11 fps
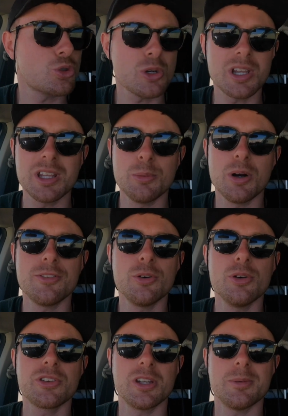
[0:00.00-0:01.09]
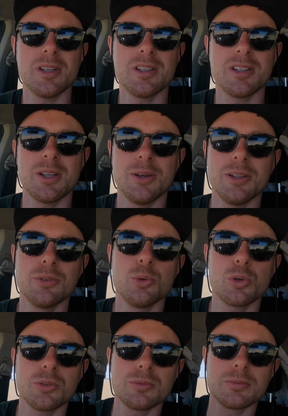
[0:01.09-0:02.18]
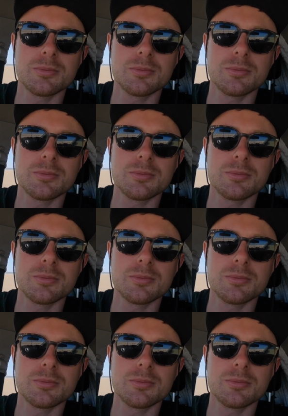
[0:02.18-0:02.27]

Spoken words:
tricky than what I thought it was going to be. Anyway, all good.